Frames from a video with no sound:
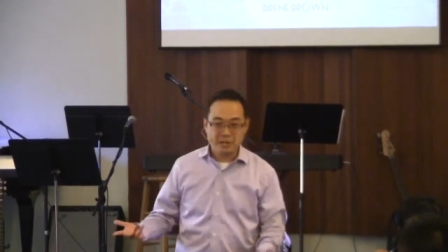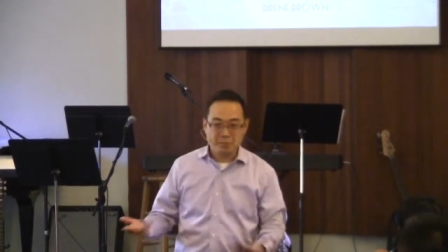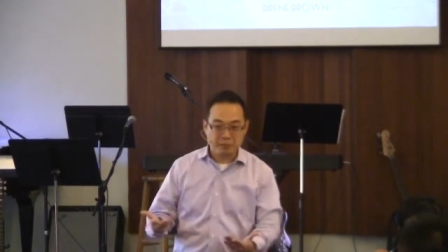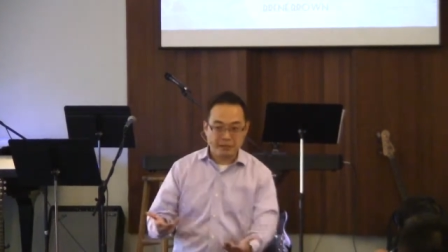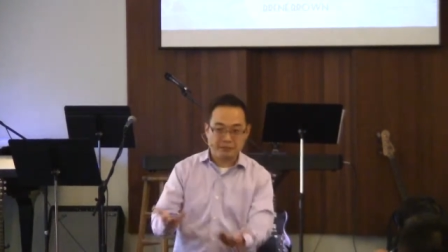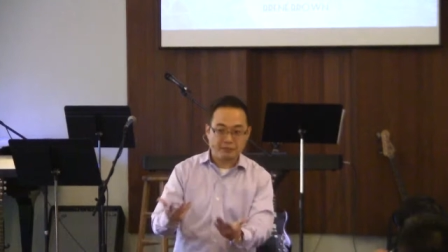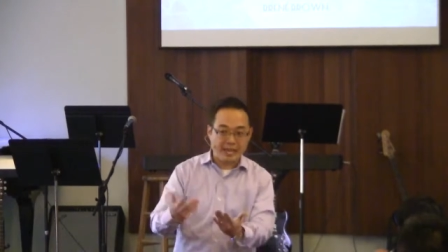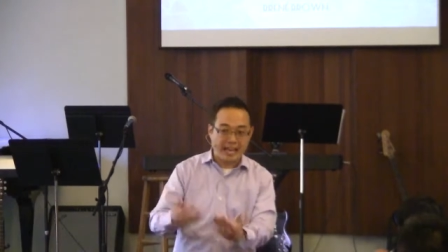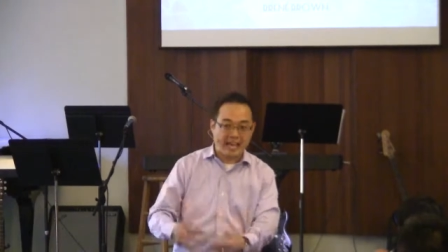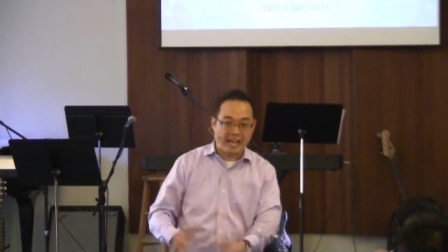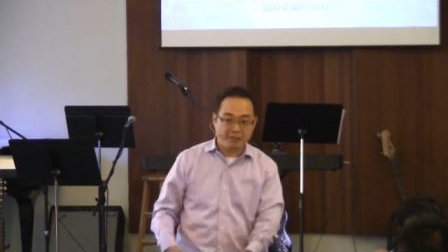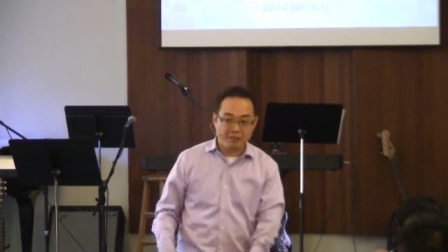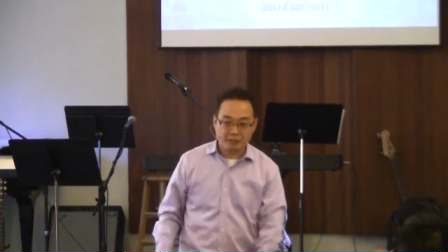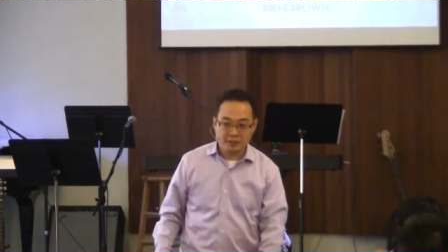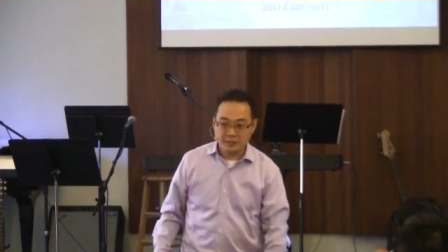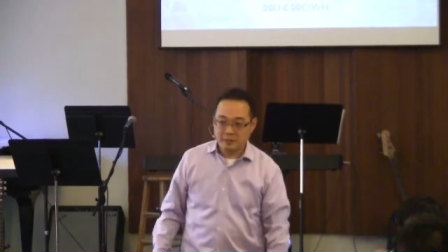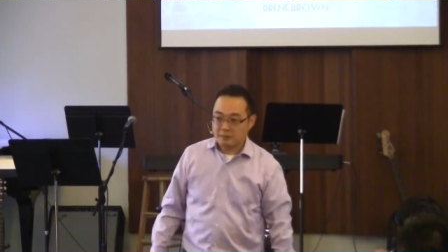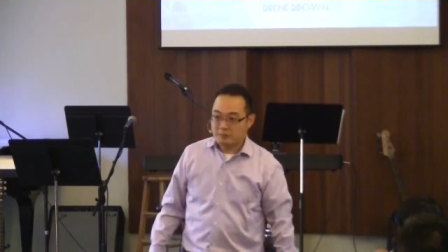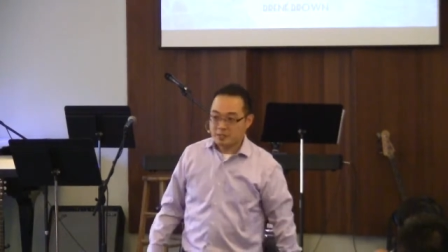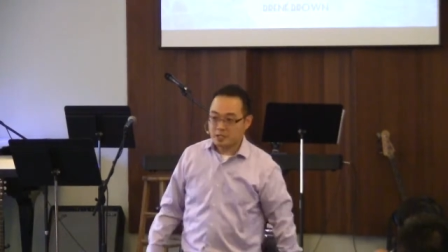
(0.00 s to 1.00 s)
but if they have,
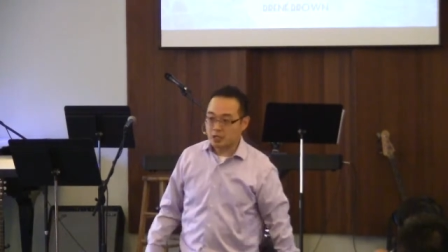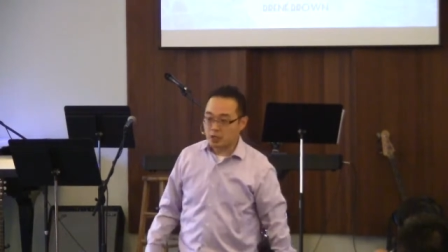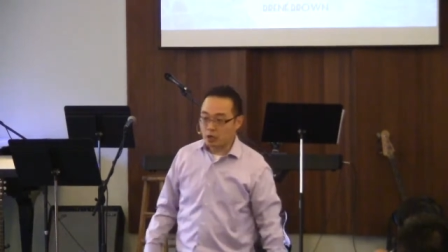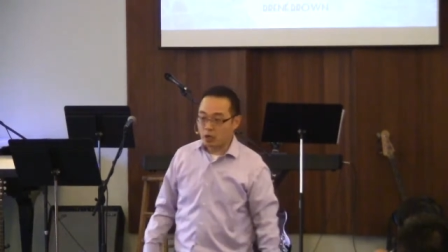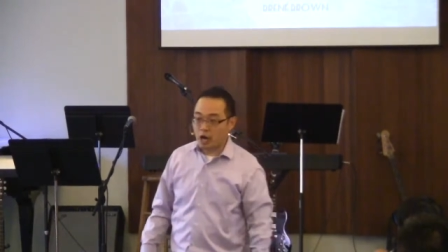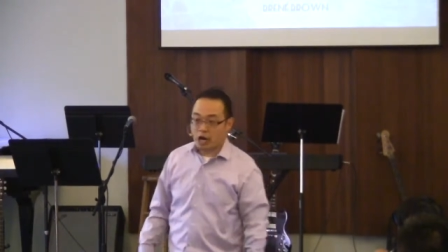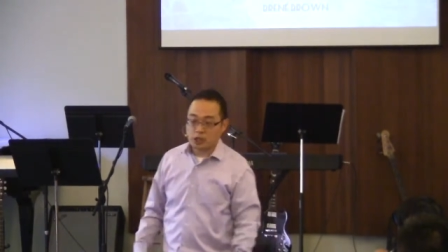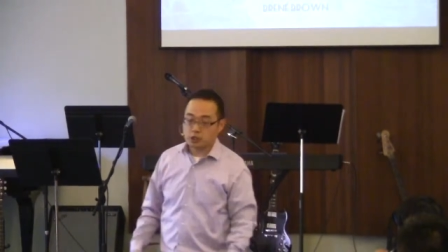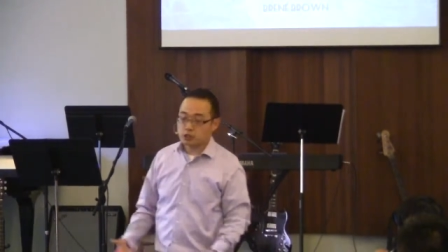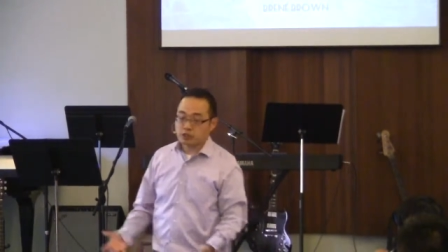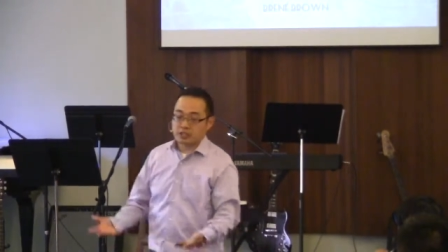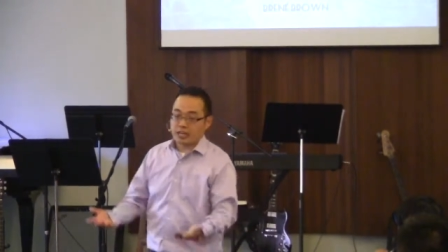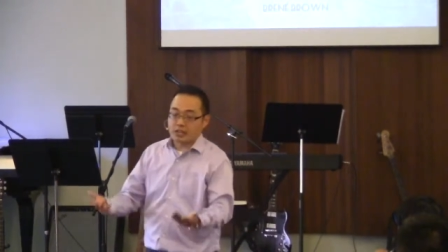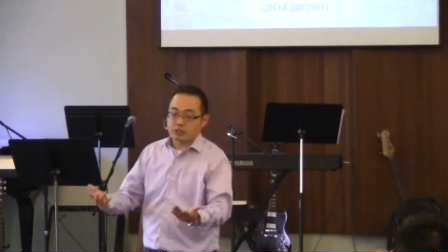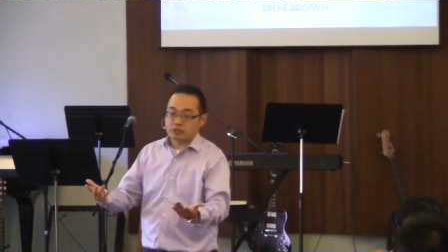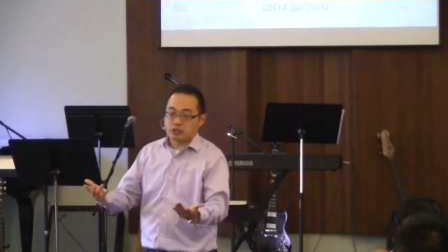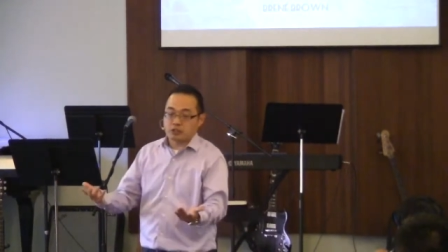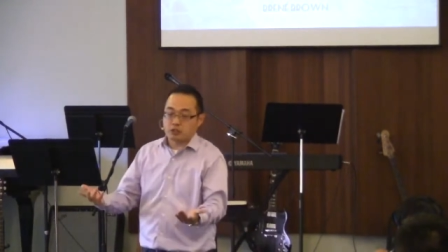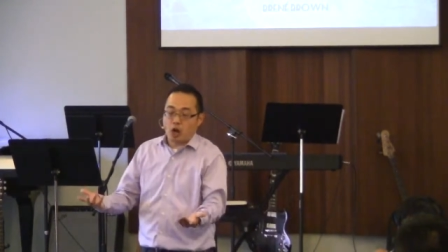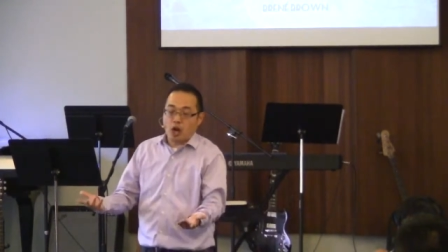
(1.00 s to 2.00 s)
you know,
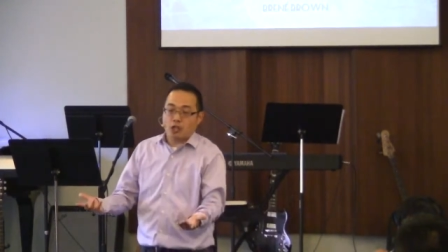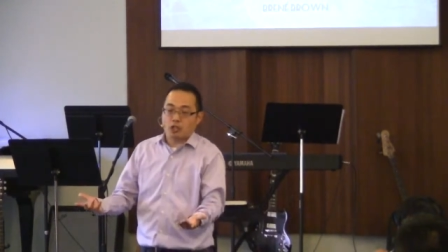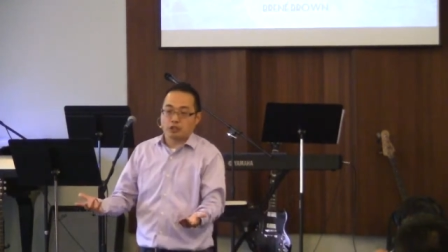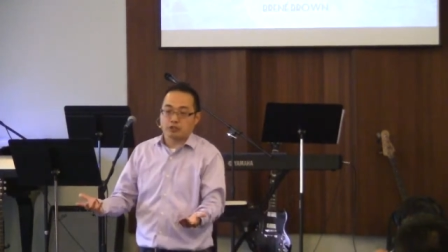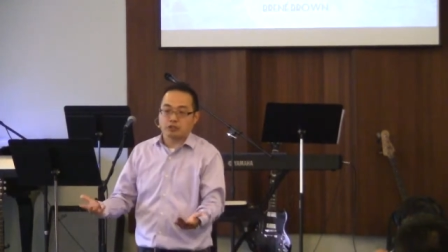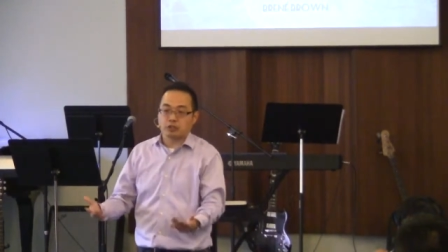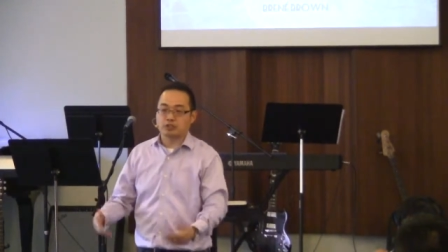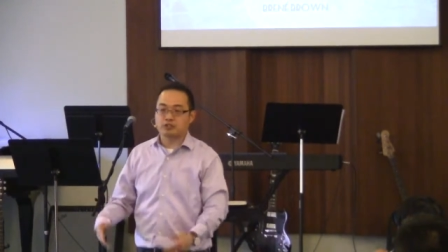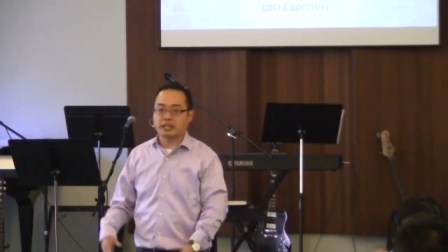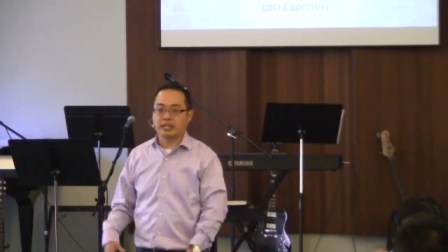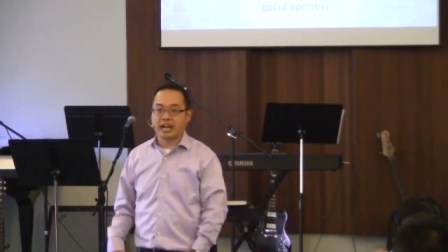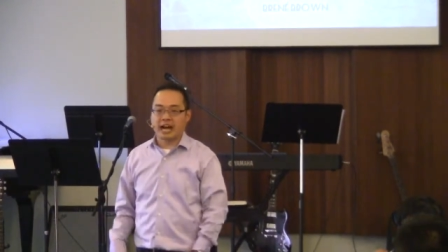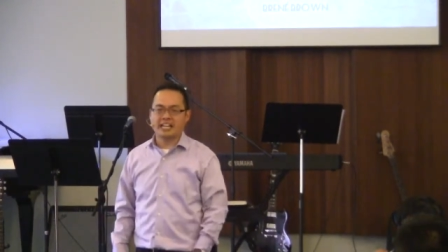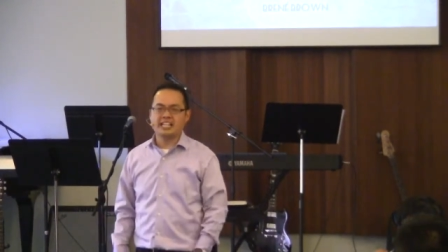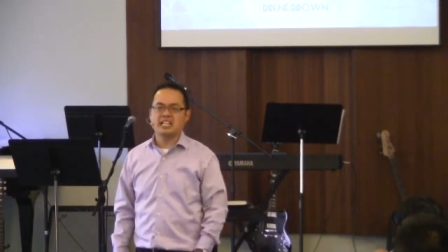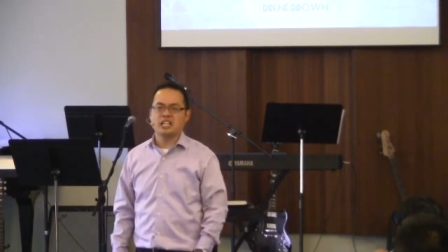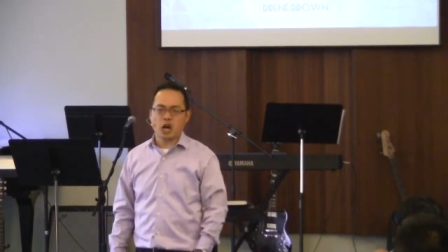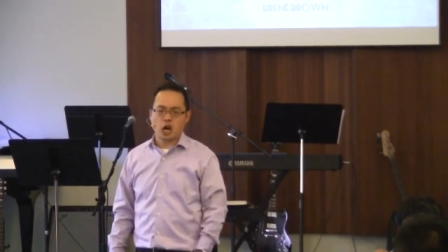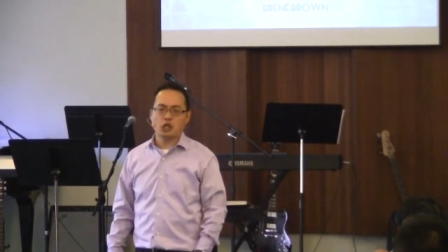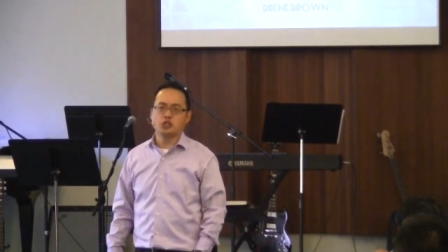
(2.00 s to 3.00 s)
$100,000, they'll say, I
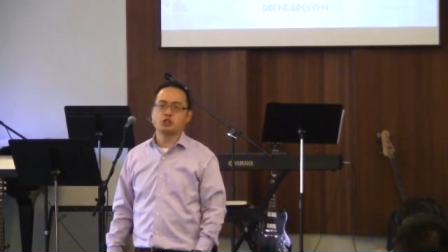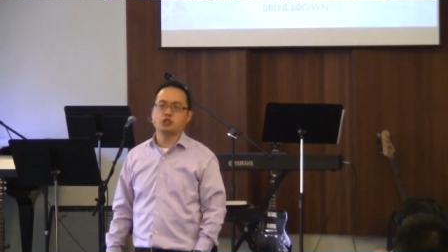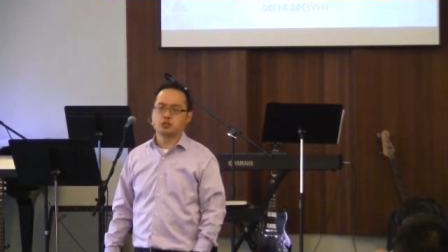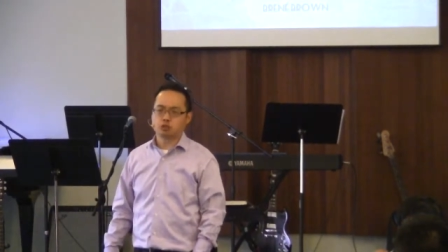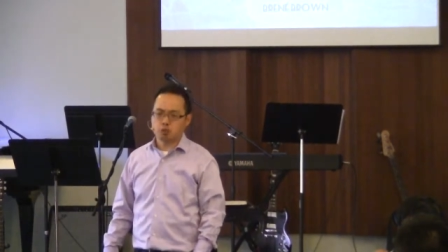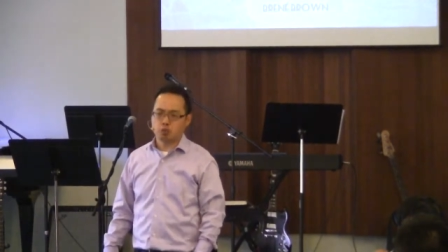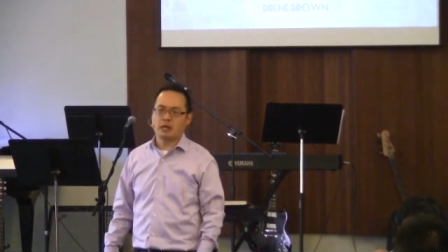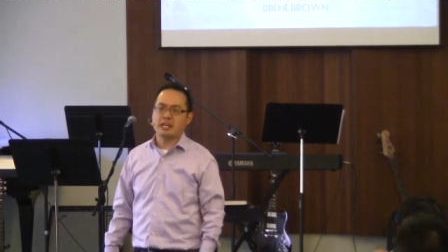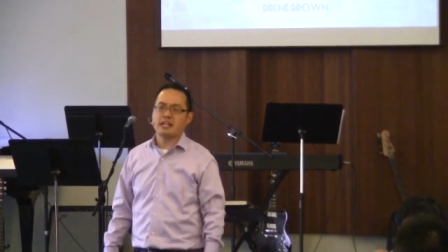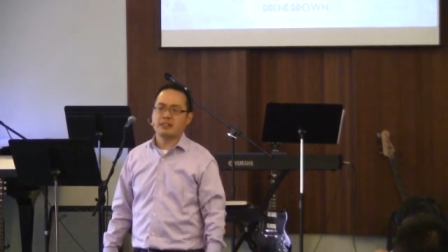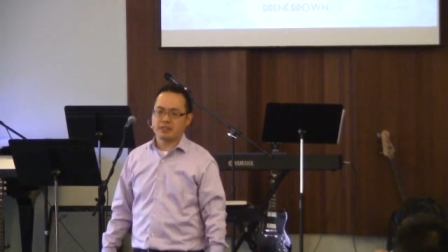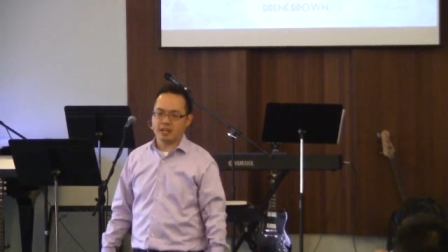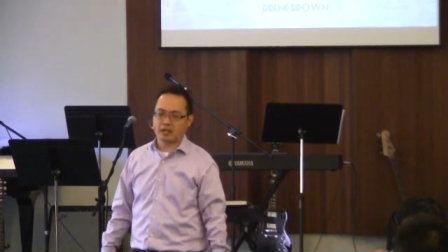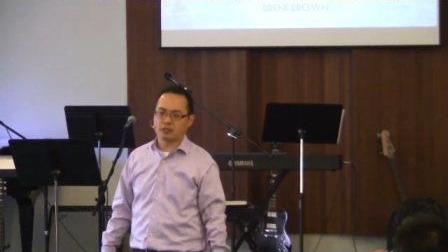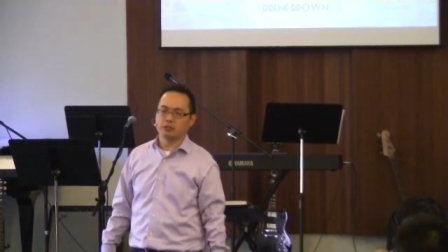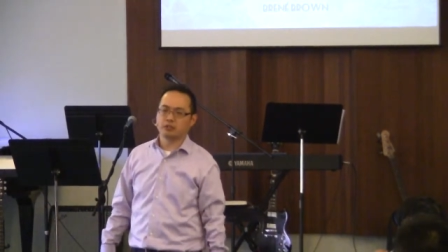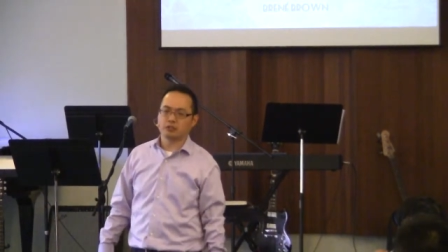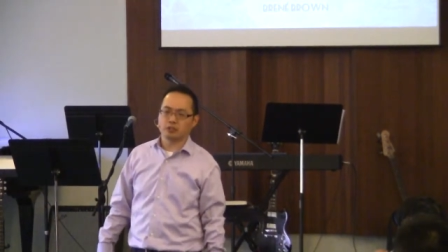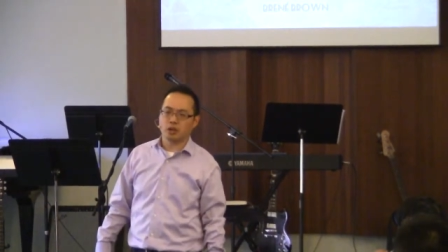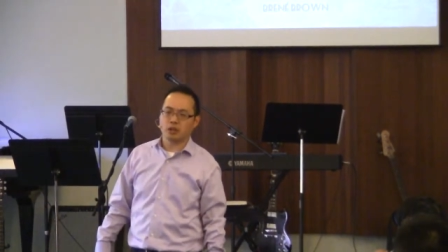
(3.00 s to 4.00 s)
need
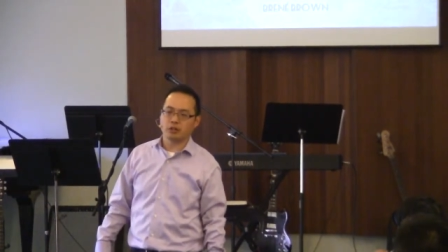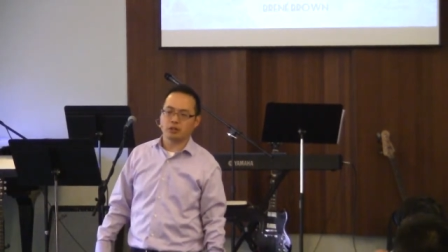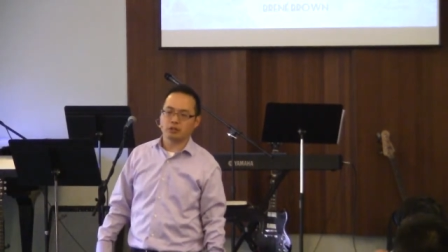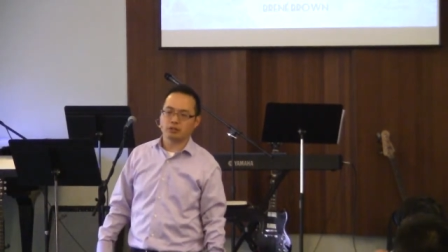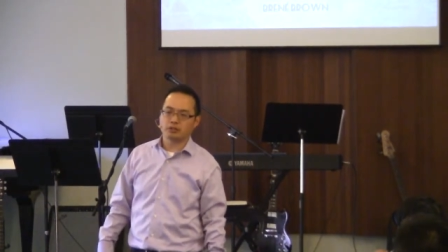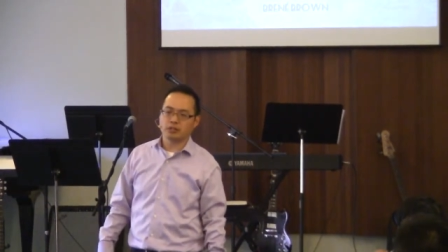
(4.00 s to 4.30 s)
$120,000.